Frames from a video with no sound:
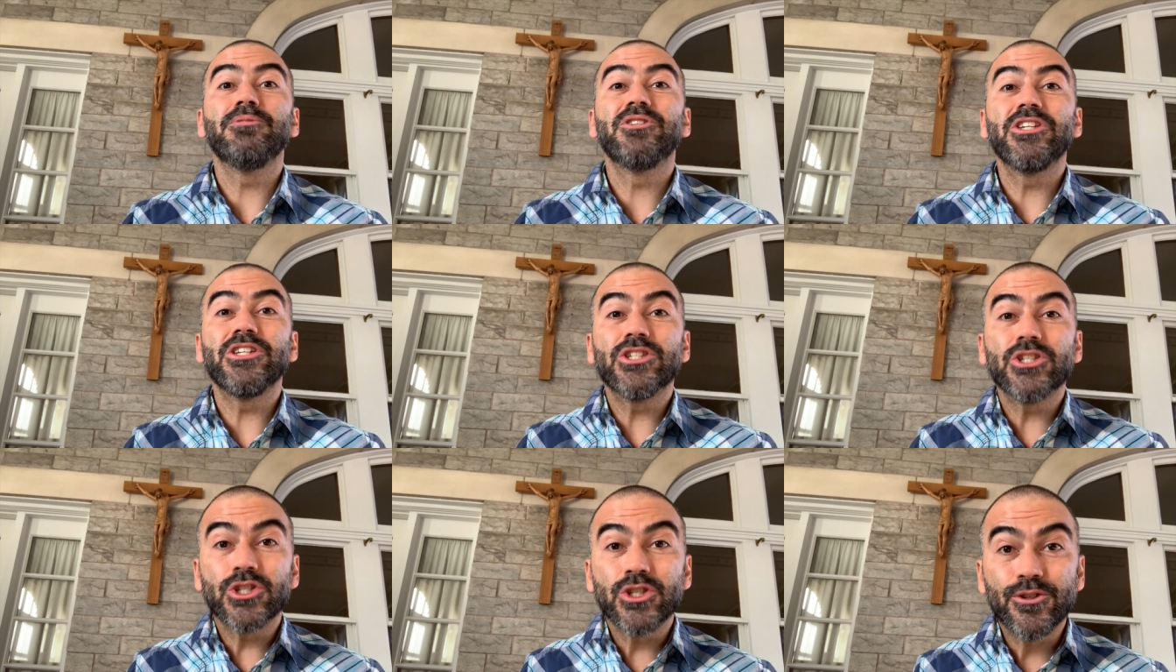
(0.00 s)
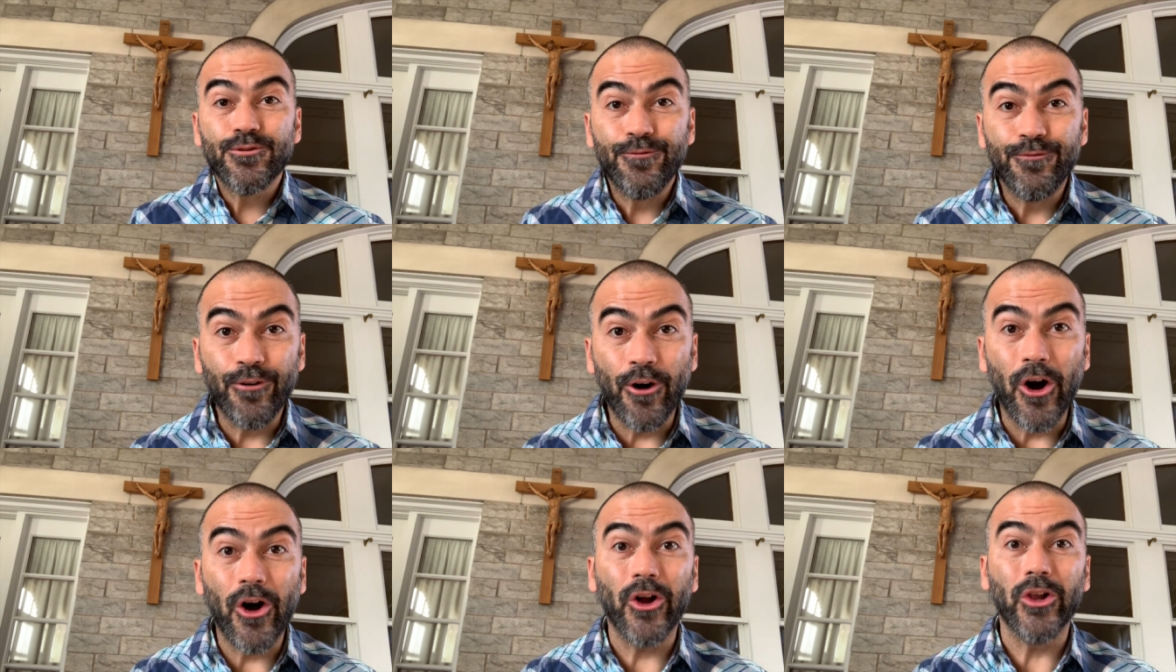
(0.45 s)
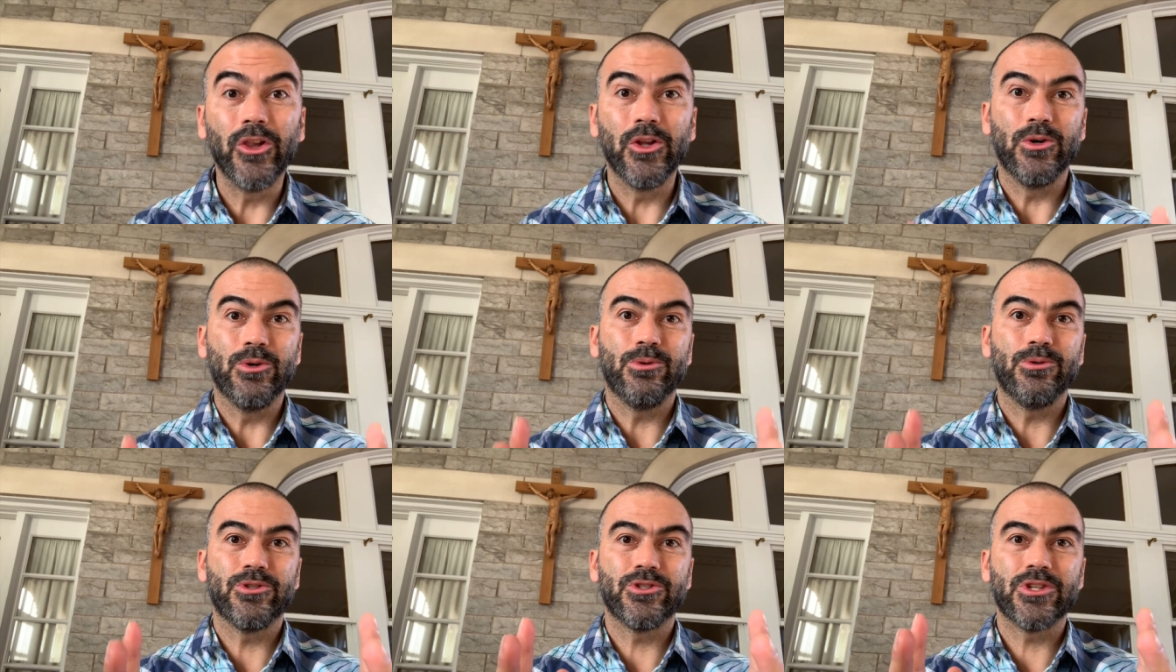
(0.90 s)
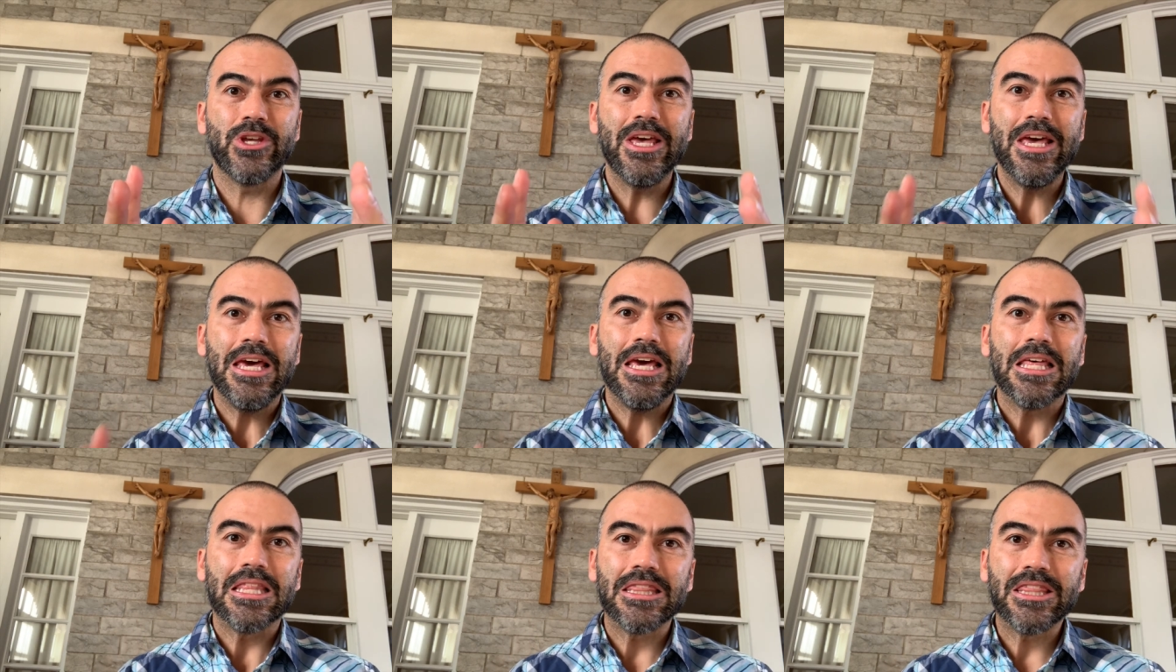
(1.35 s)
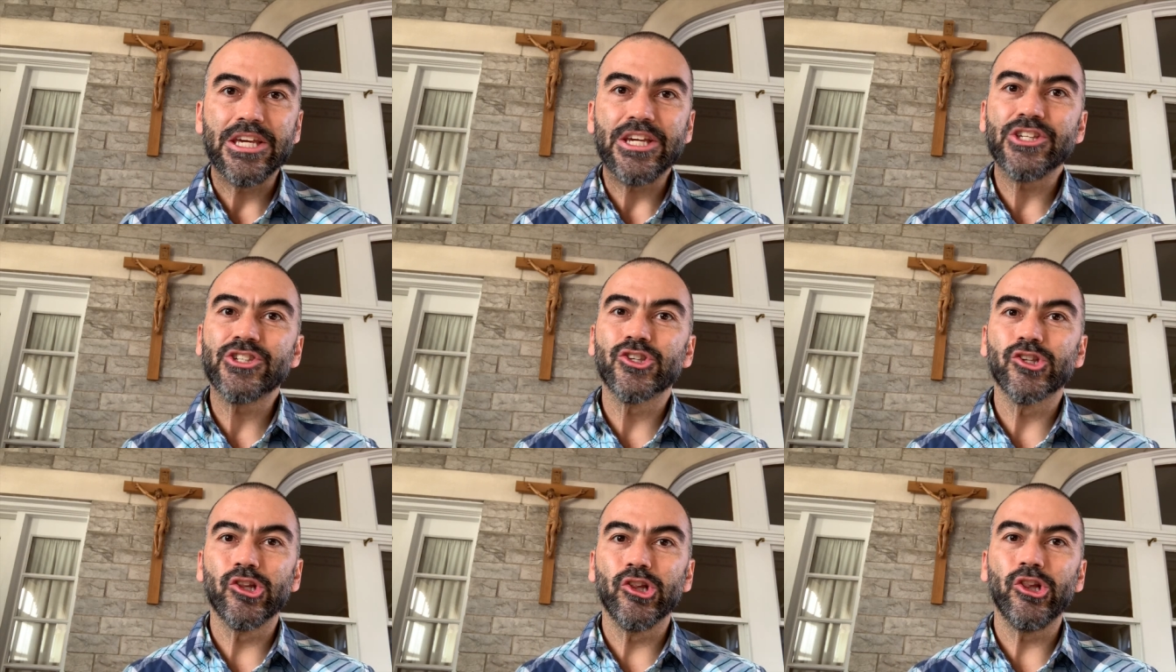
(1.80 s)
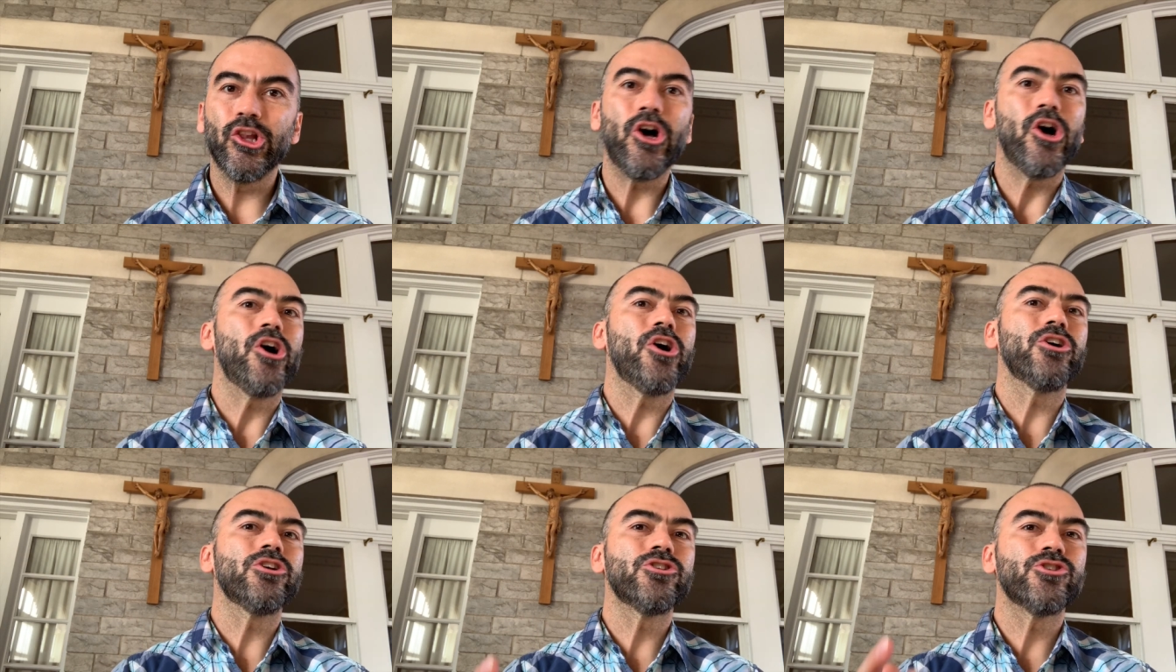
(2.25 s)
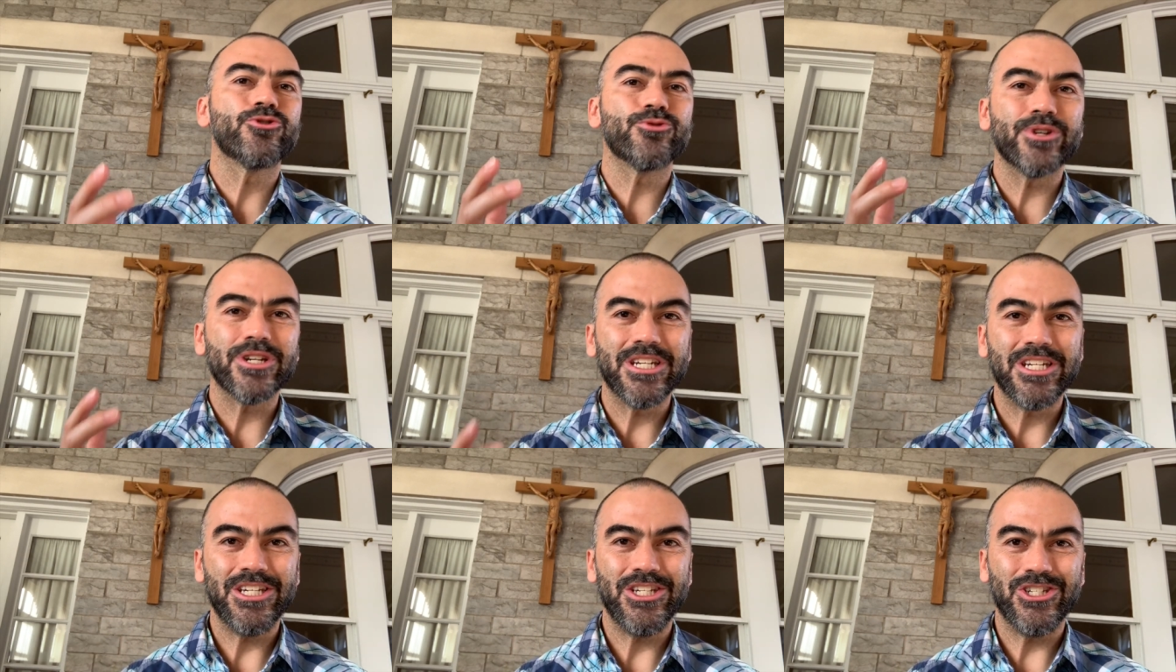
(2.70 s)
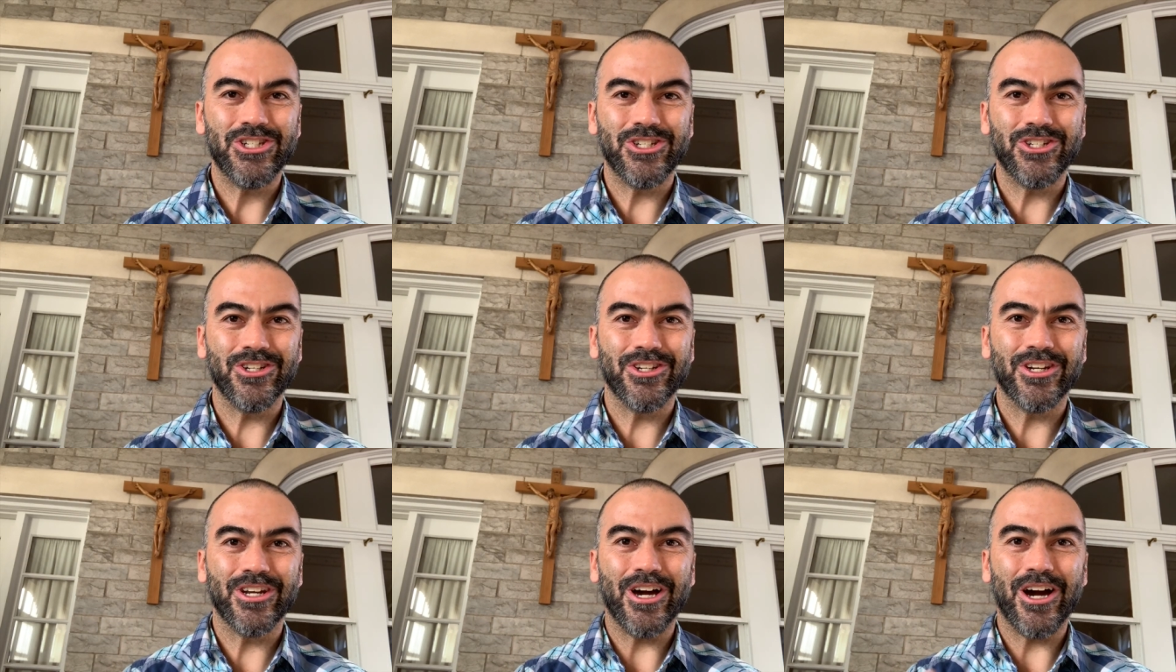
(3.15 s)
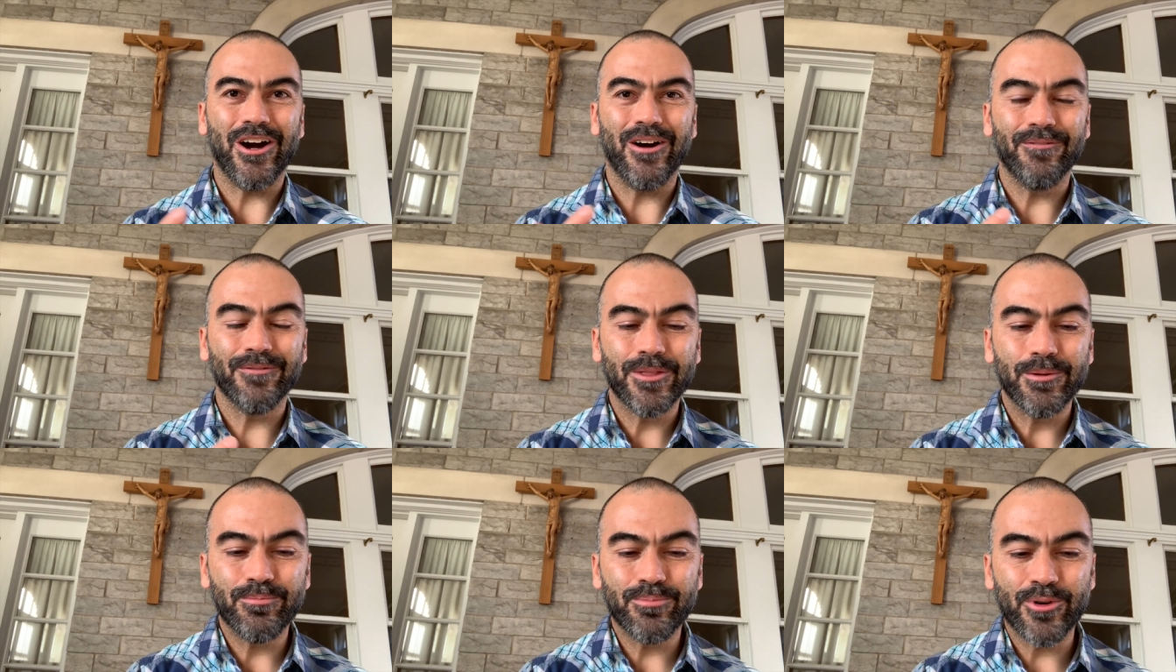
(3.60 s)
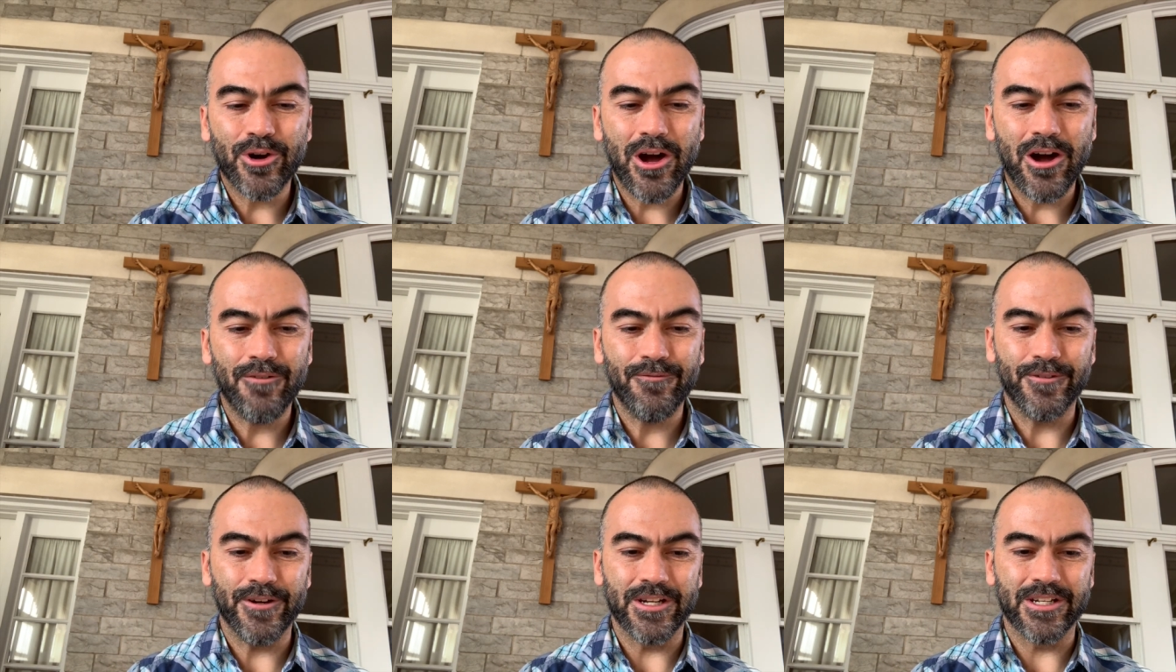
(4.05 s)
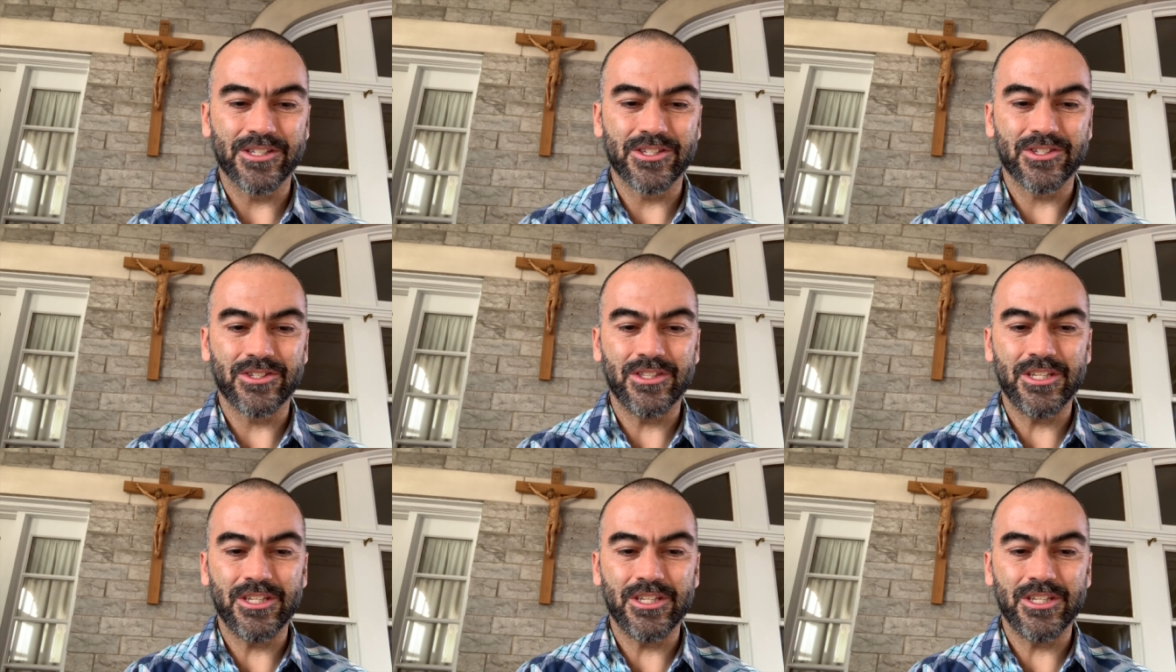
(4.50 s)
Jesus follows this long tradition of the prophets,